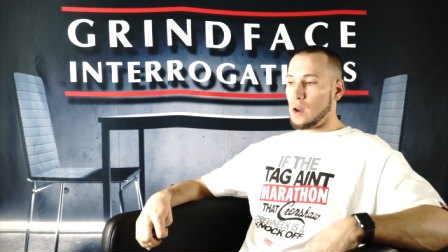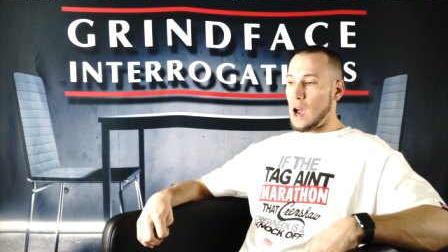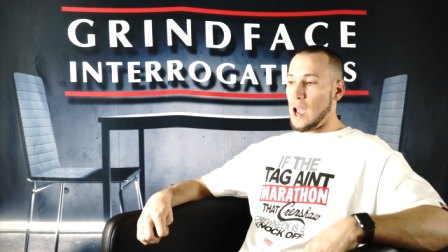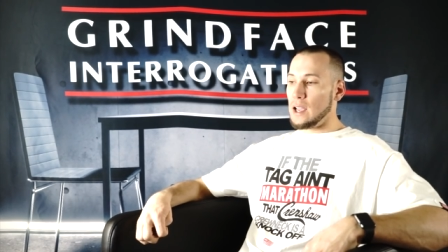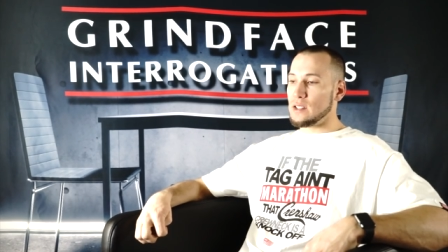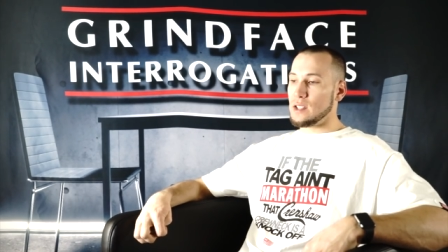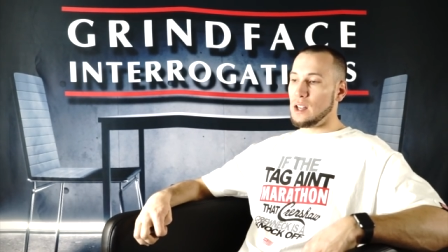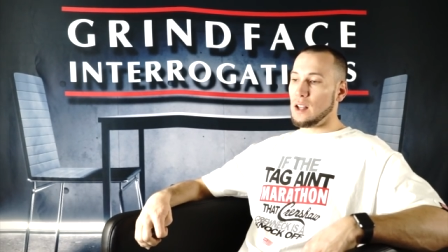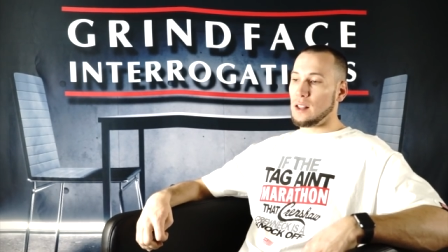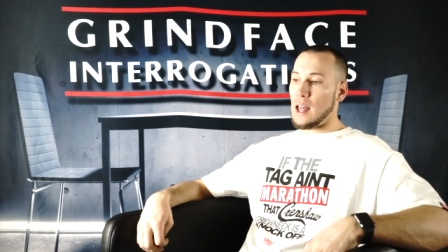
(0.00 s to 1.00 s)
I had
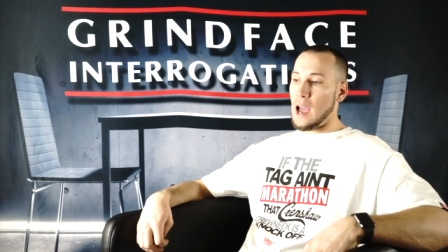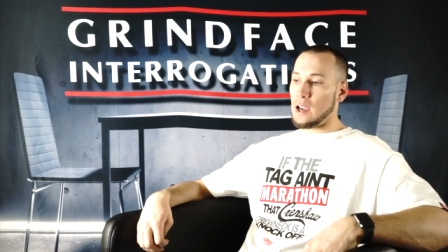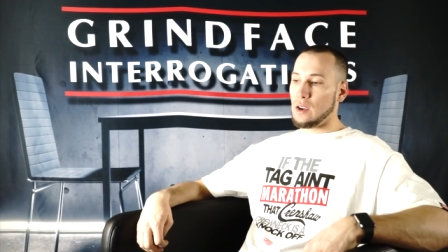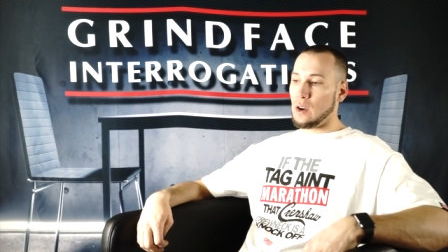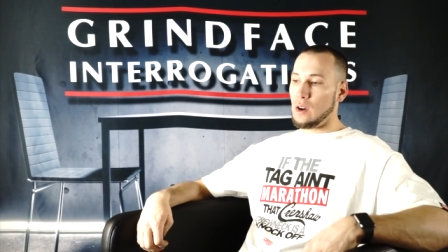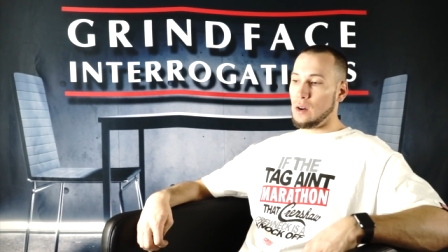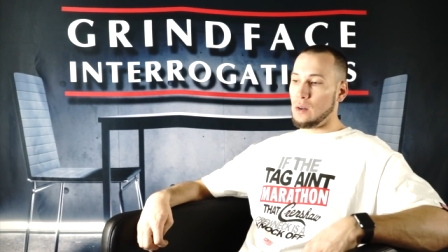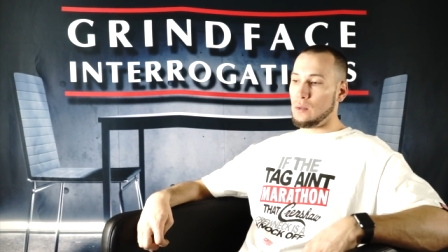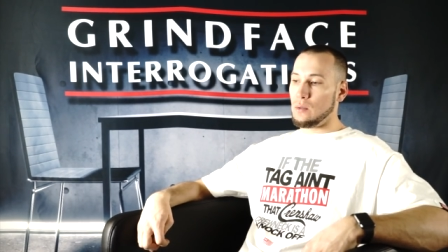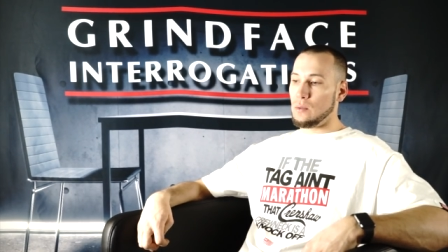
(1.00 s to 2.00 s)
seen a lack
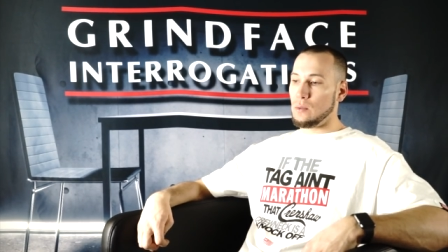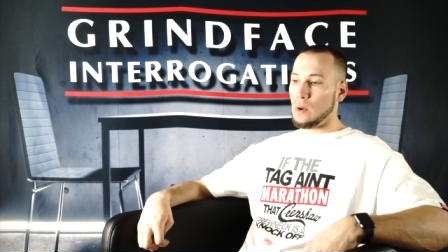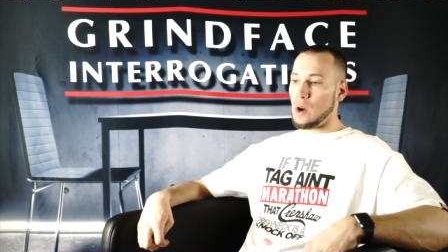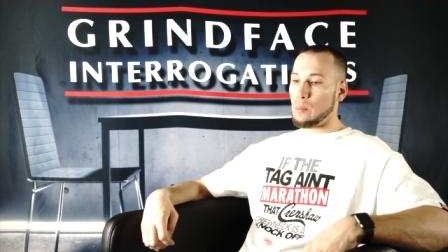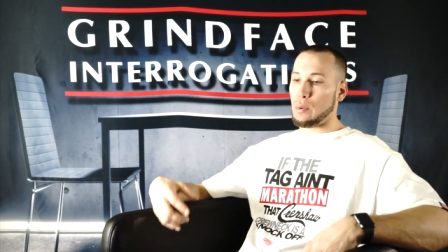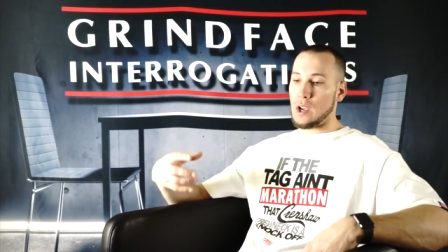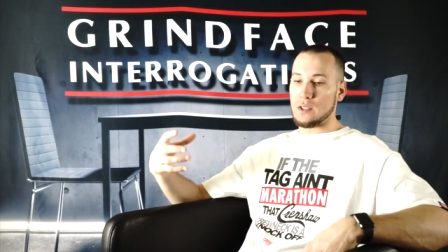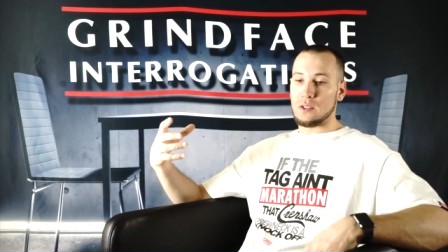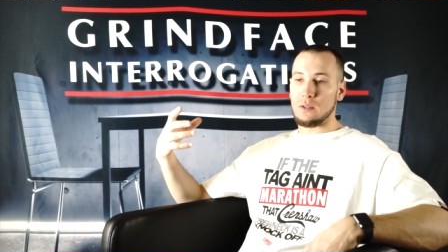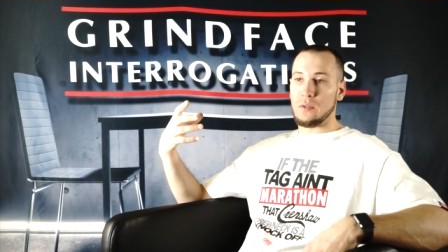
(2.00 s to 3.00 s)
of a
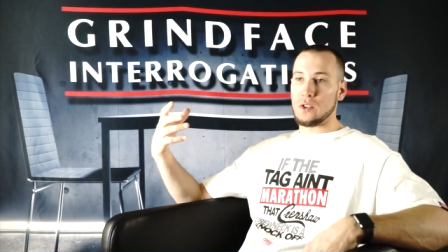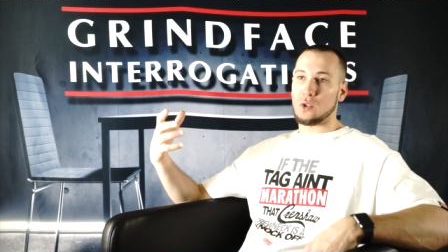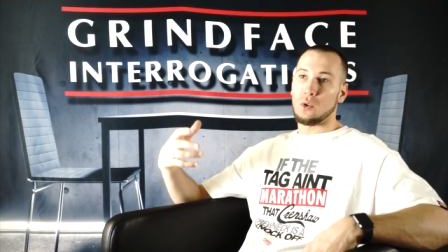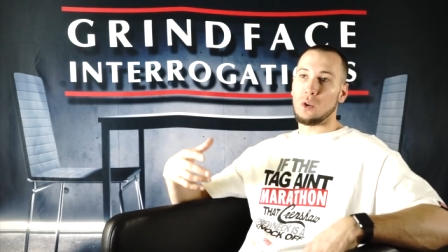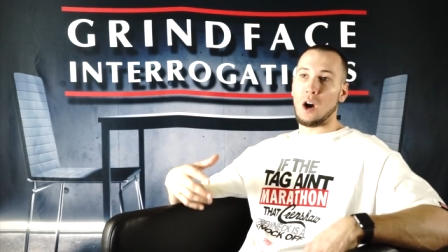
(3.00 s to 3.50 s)
presence of physical